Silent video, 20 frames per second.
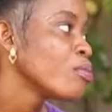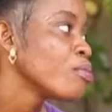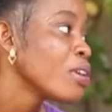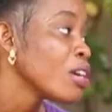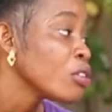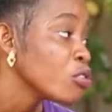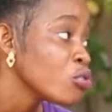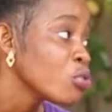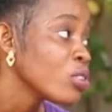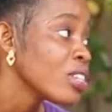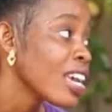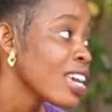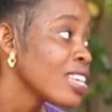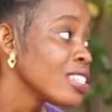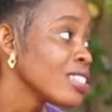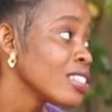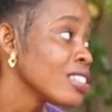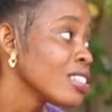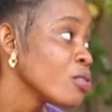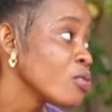
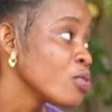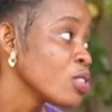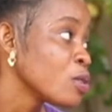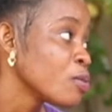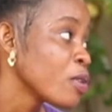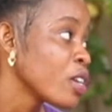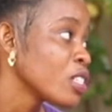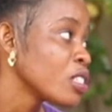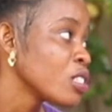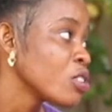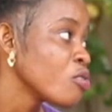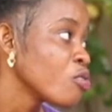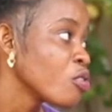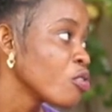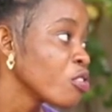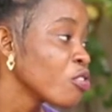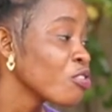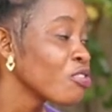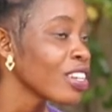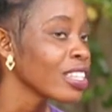patronize it, irrespective of
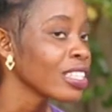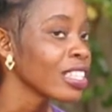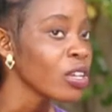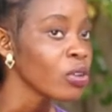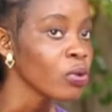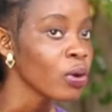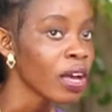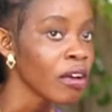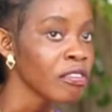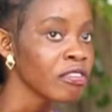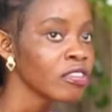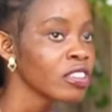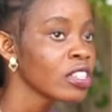the fact that you have